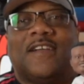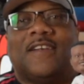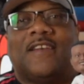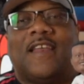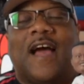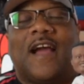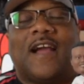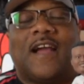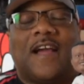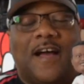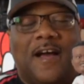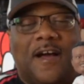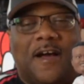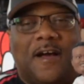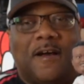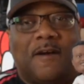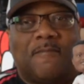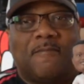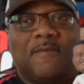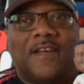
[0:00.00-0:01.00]
dot
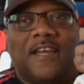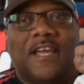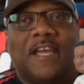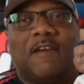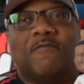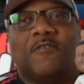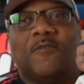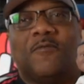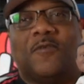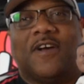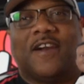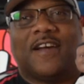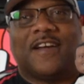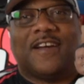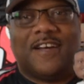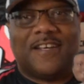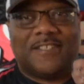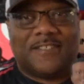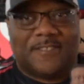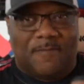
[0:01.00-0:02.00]
com if you want a
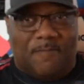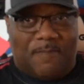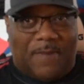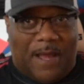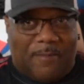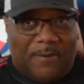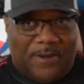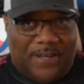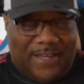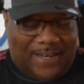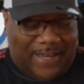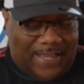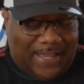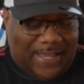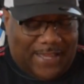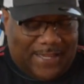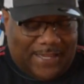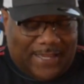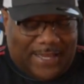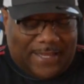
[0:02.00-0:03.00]
custom bobblehead
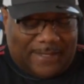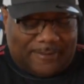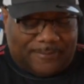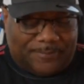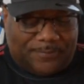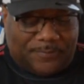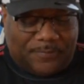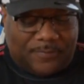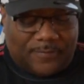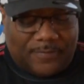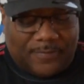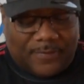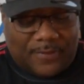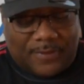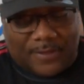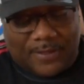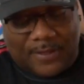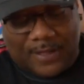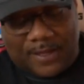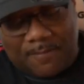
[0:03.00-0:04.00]
like I got.
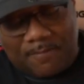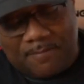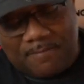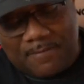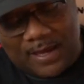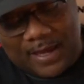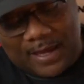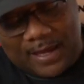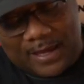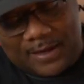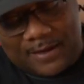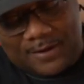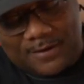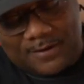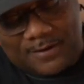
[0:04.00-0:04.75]
Man.